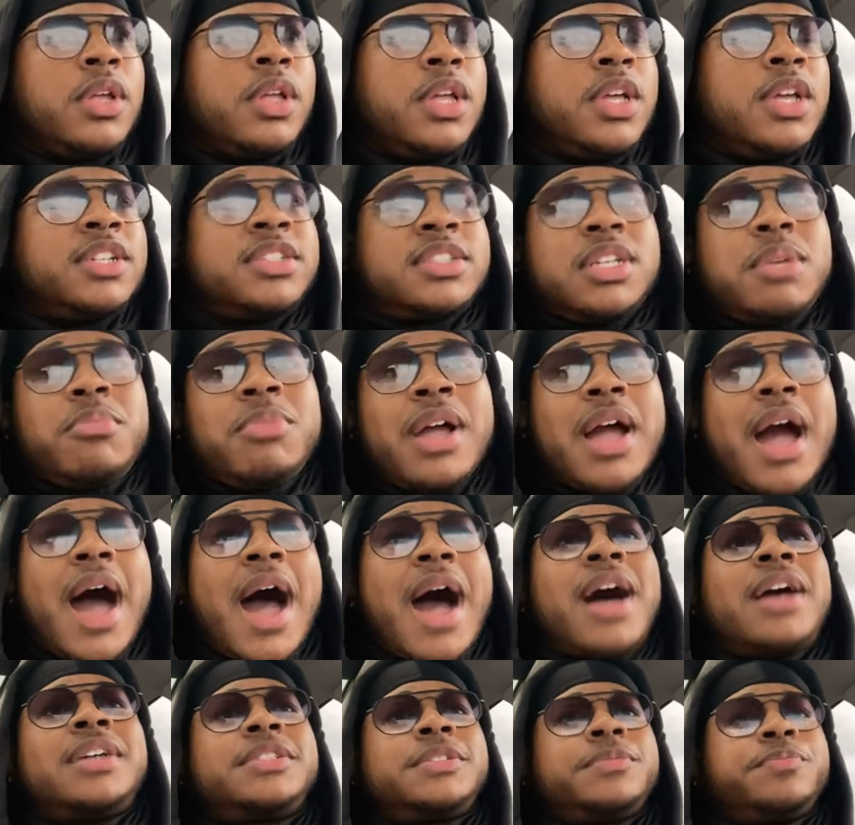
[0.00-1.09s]
Some
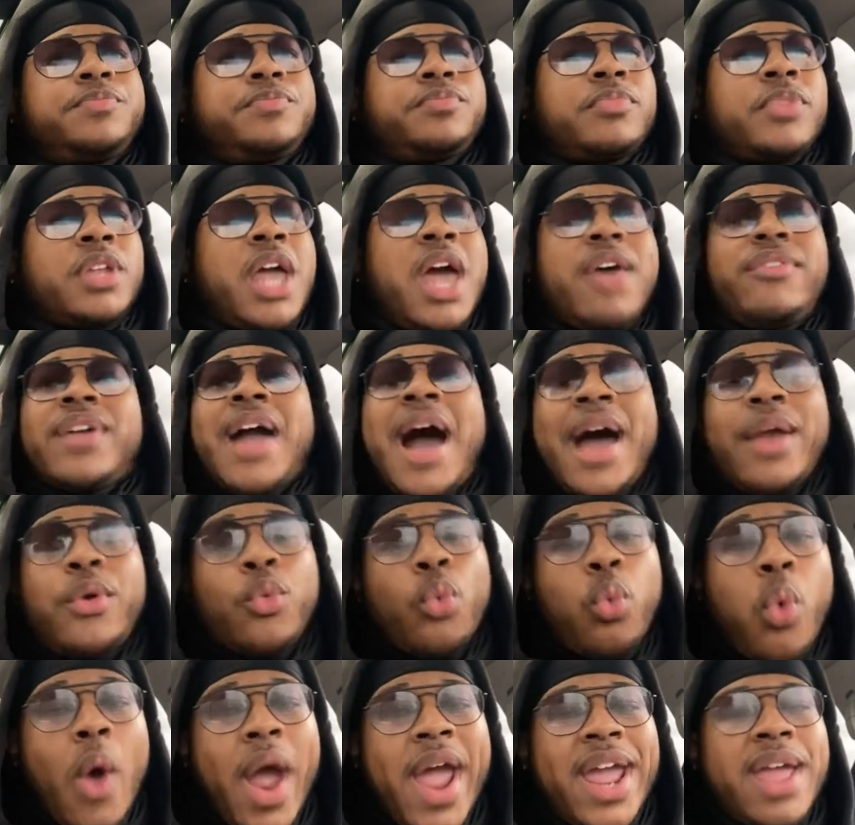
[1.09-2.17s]
guys have
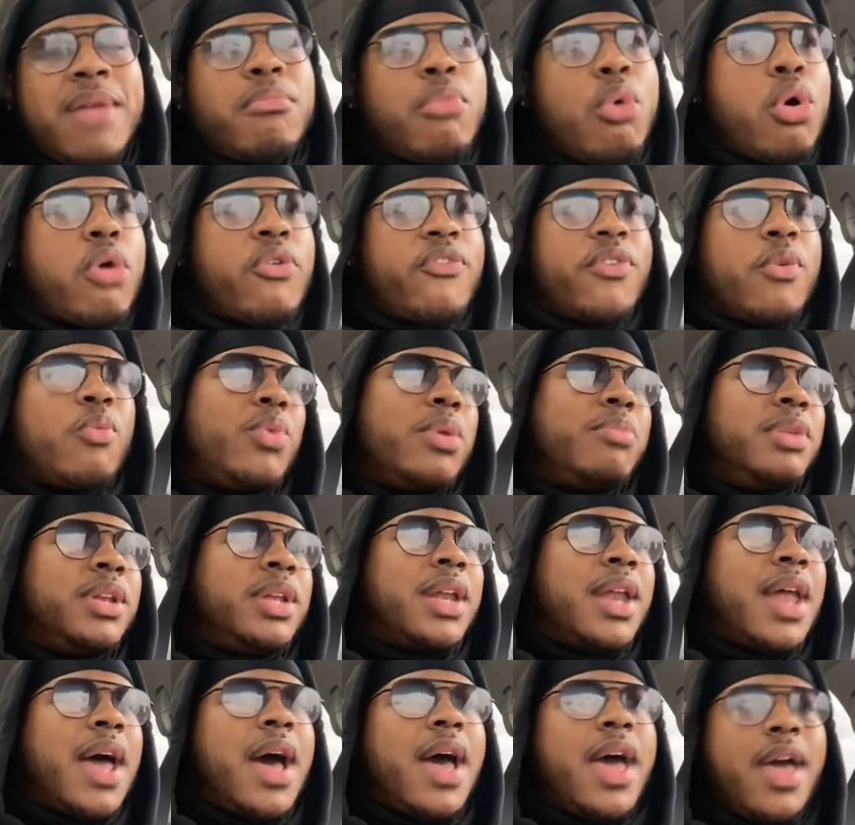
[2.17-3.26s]
gotten way more from women
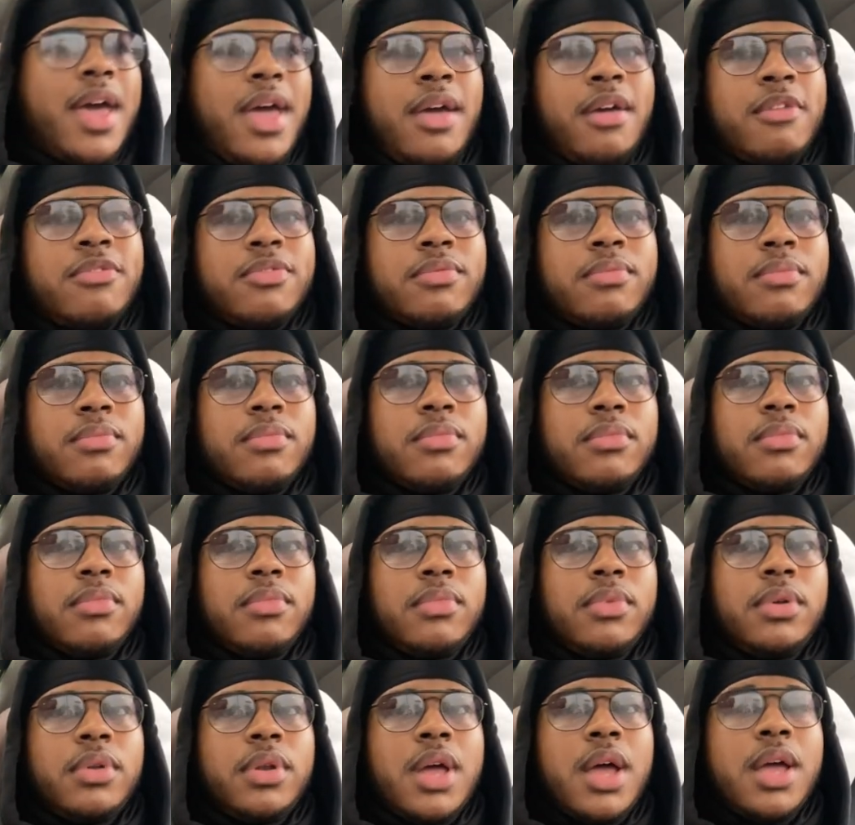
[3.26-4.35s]
than I have.
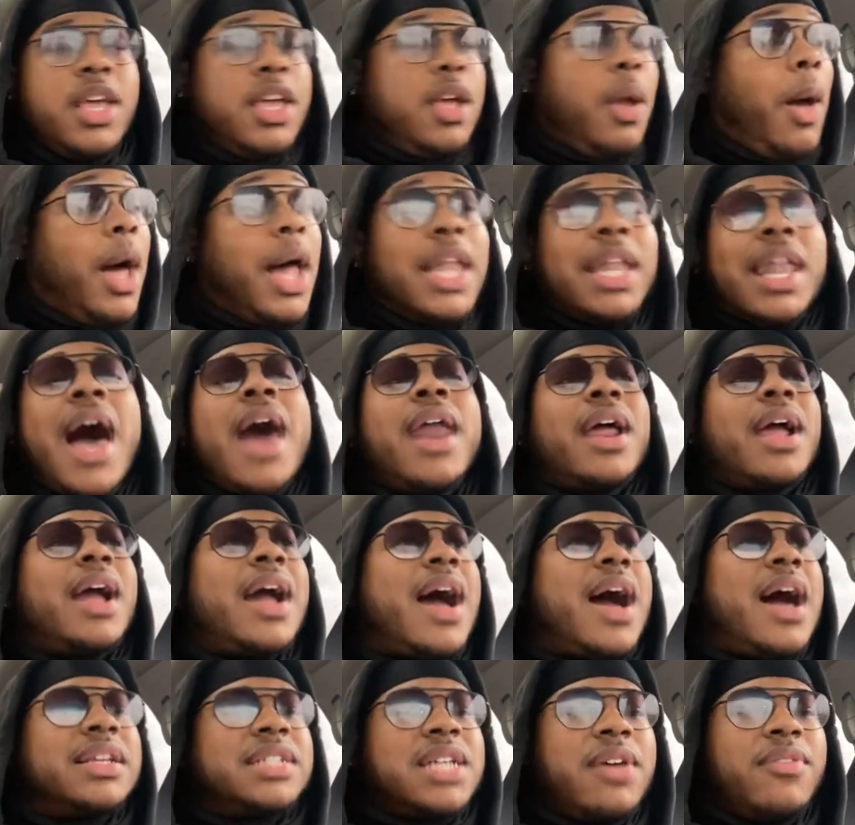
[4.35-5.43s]
You know, a lot of
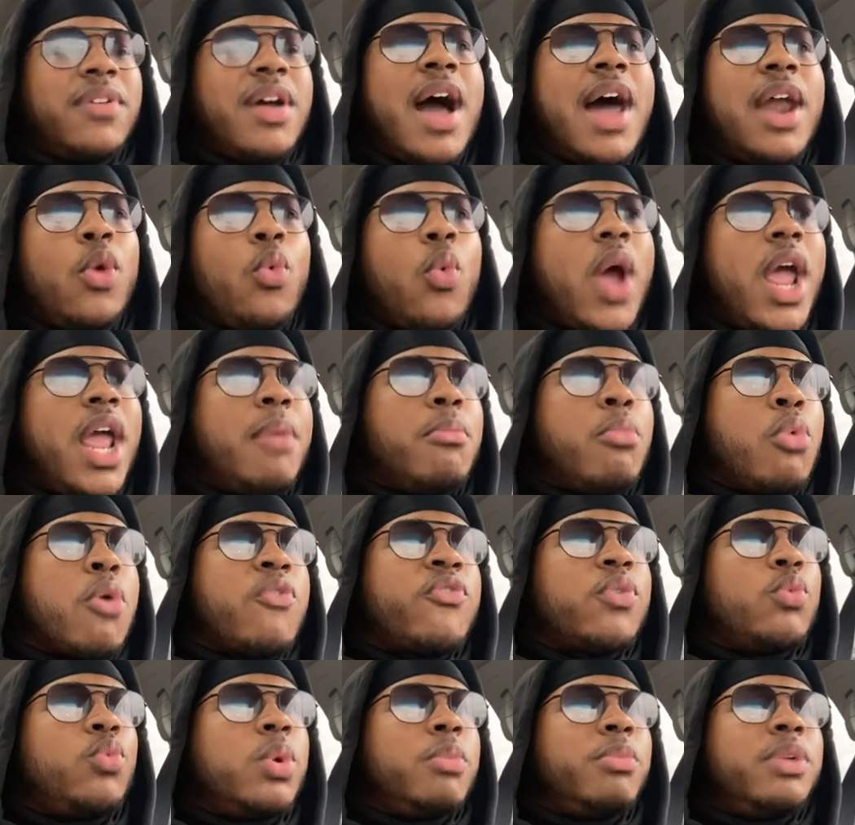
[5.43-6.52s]
guys have gotten way more
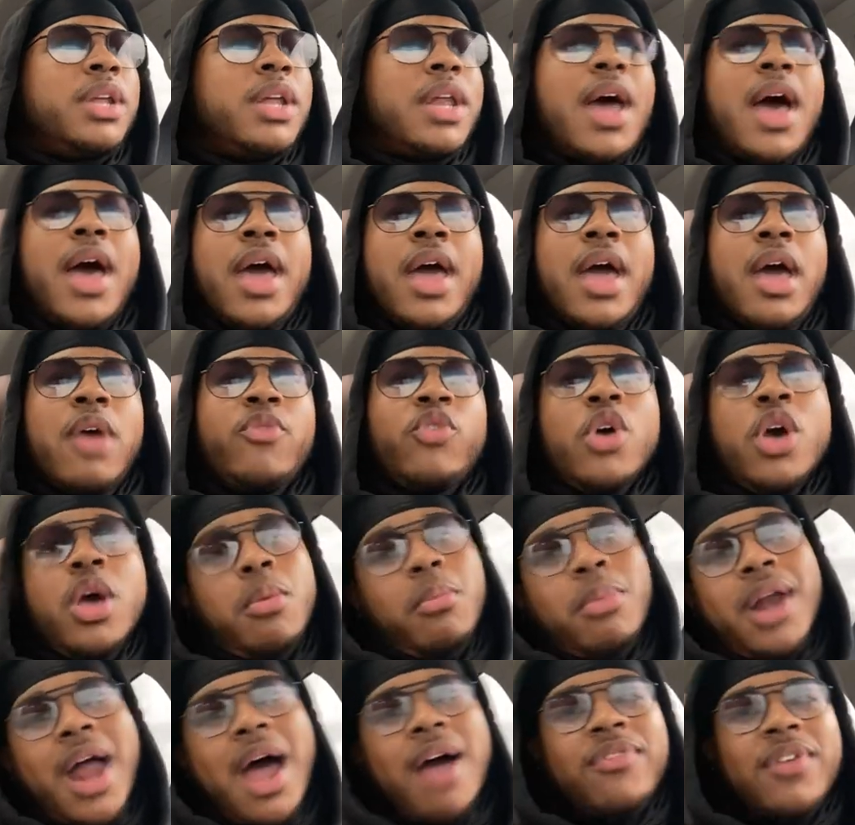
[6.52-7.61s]
from women than I have,
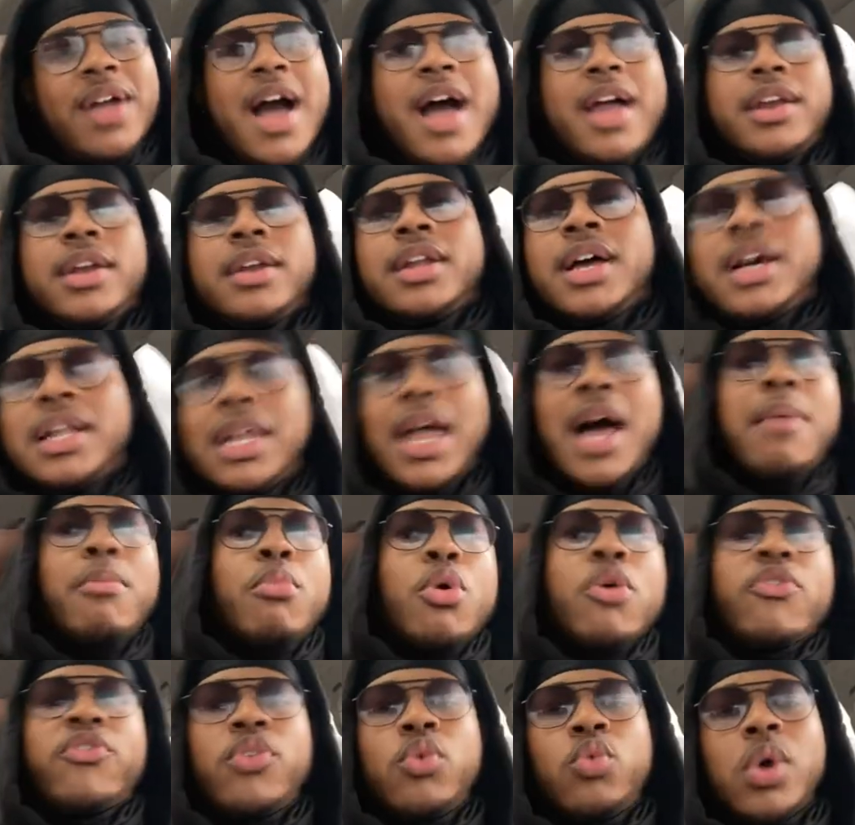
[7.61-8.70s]
but I've gotten a lot
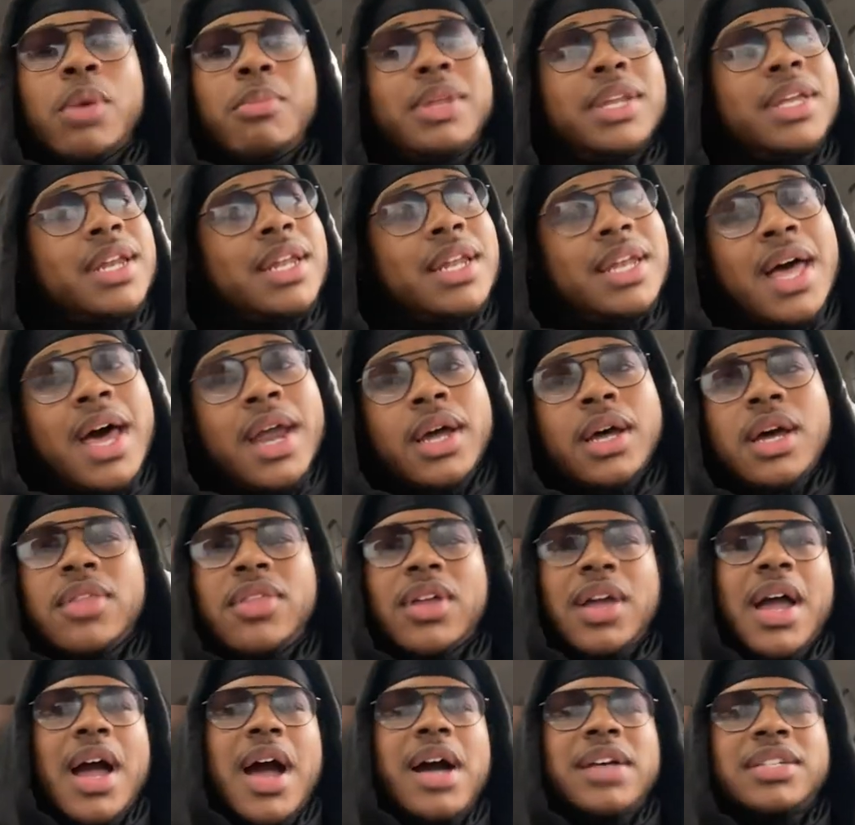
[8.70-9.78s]
more from women than a lot of
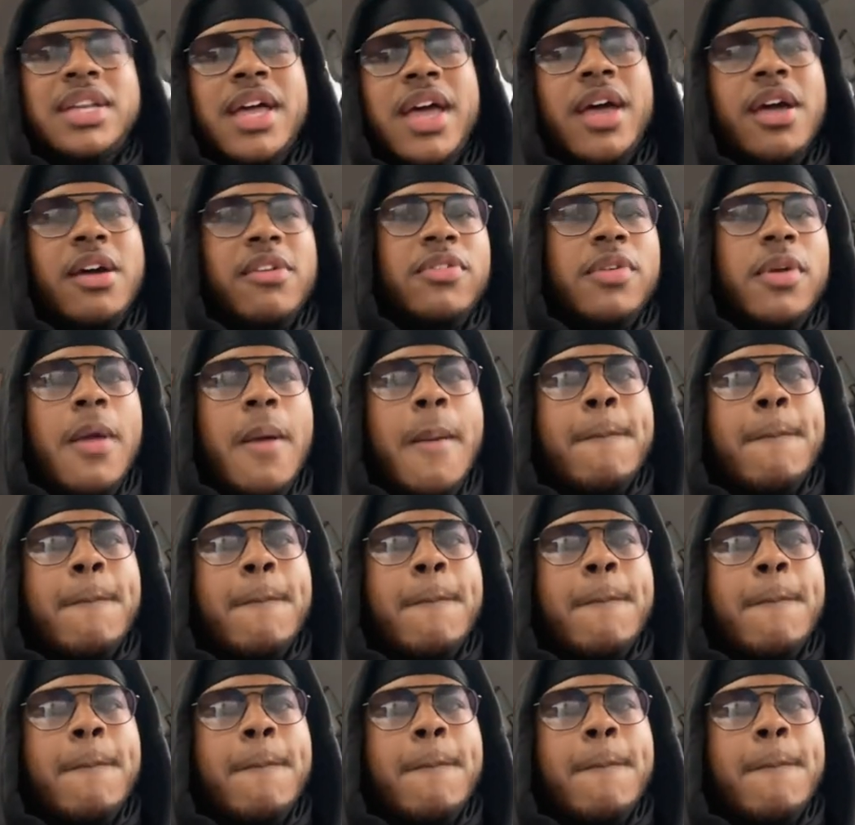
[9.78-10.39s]
other guys have.